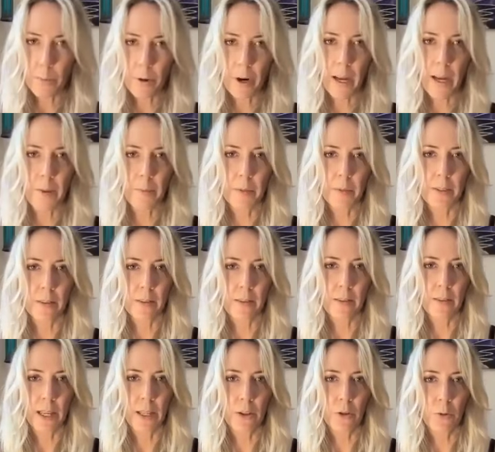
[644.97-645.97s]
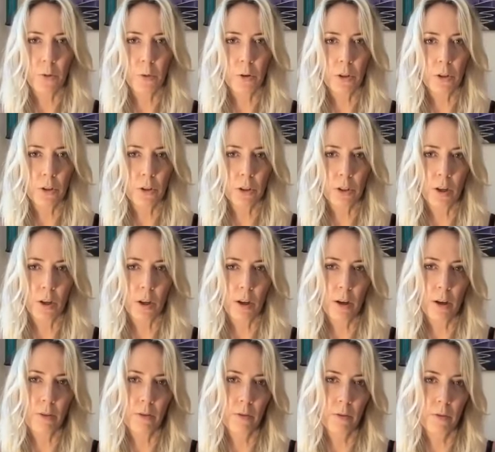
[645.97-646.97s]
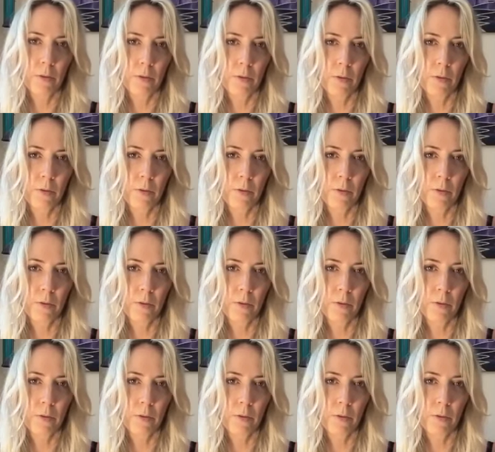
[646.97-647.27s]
perhaps at the root of